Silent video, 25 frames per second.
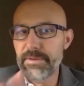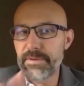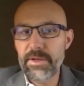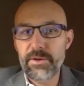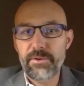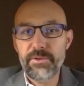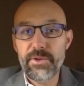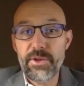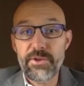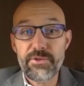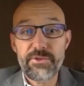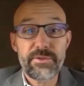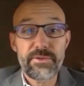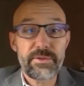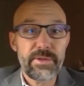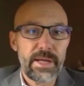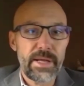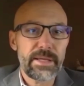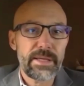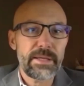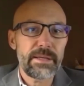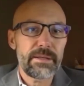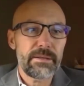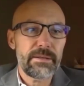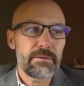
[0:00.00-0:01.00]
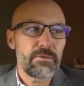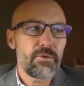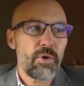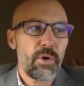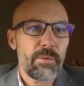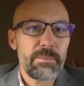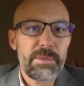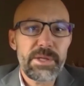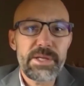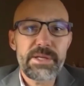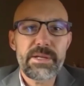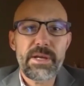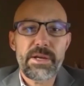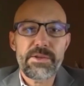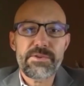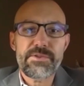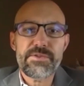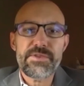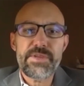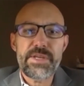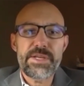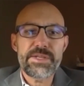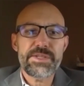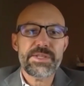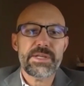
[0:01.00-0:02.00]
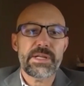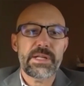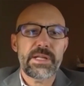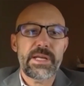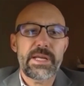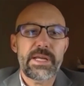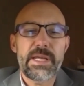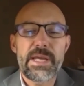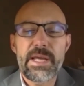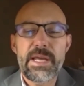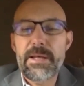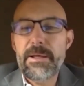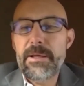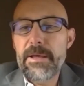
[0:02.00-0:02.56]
illness like it normally does seasonally.